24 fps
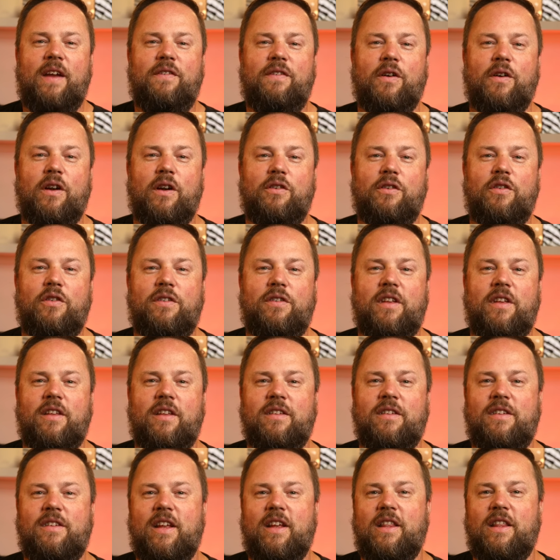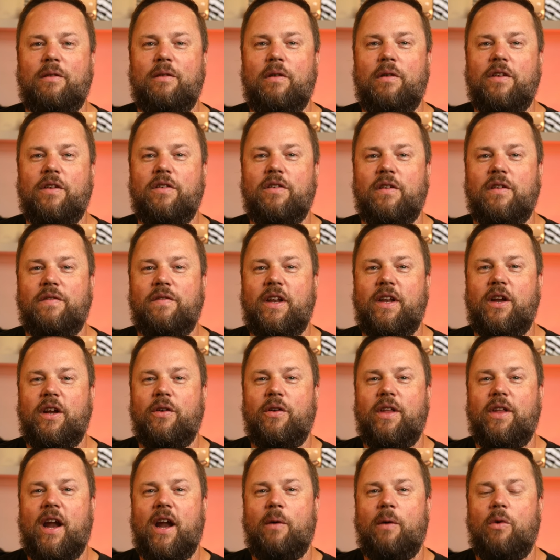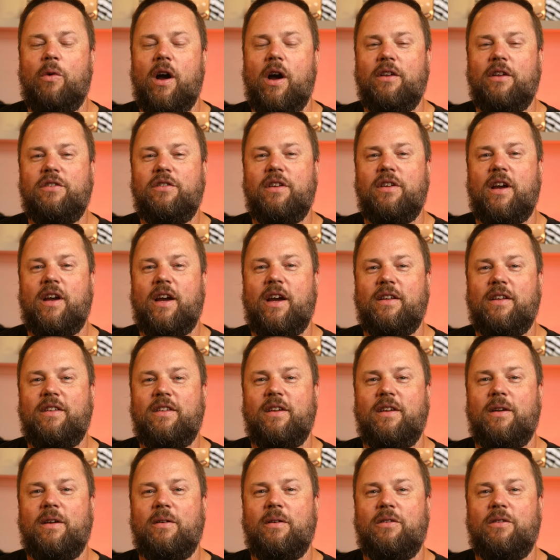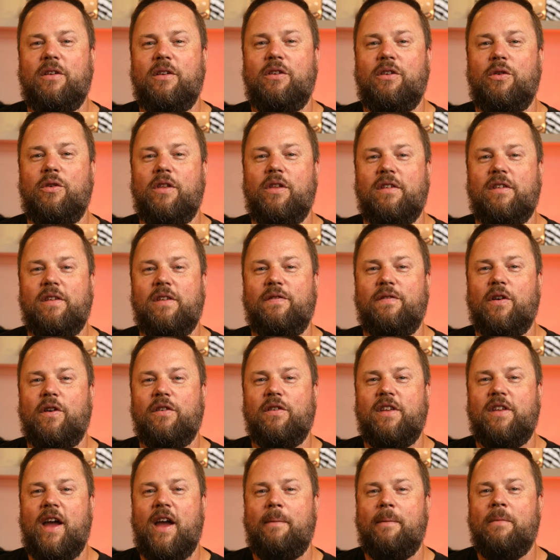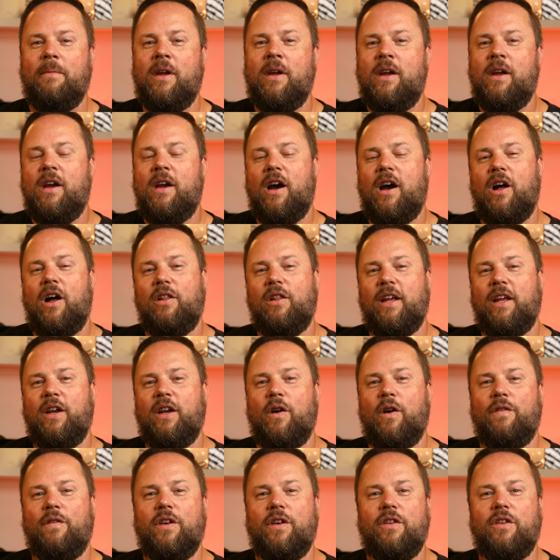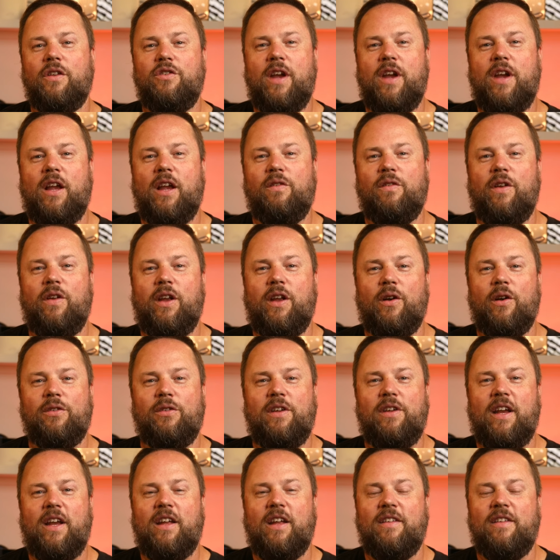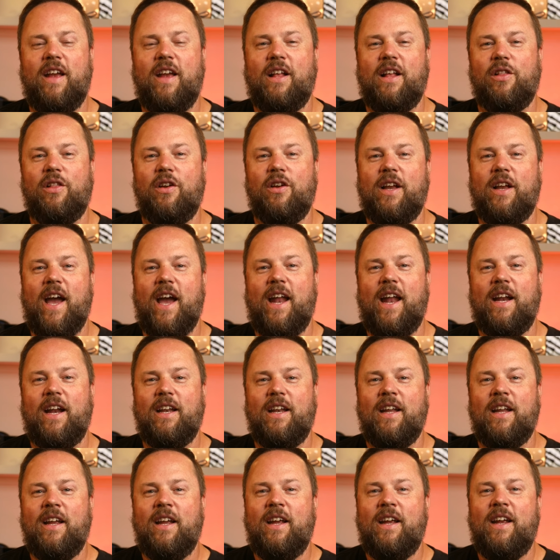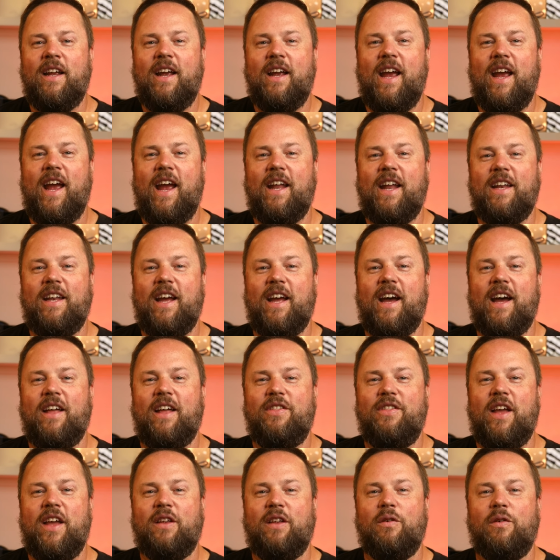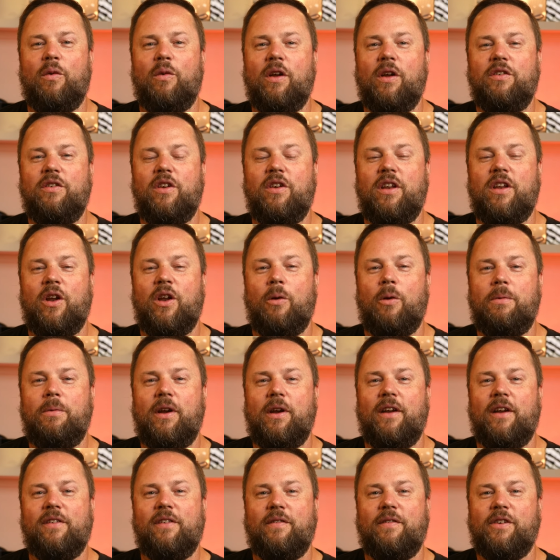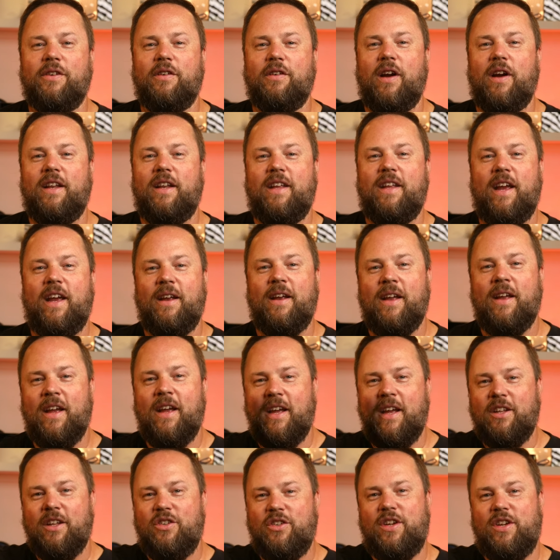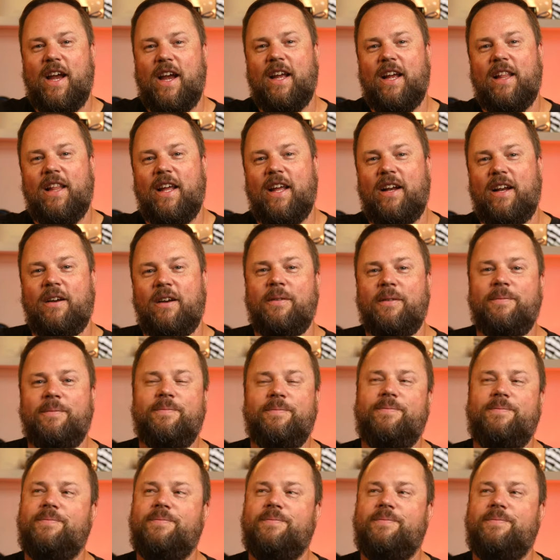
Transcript: If you're interested in seeing the original video that I watched uh, to, to do this the first time, I'll link over to Jake's video so you can take a look at it. And uh, thanks for watching. Hope you guys are having a great day. Chat you later.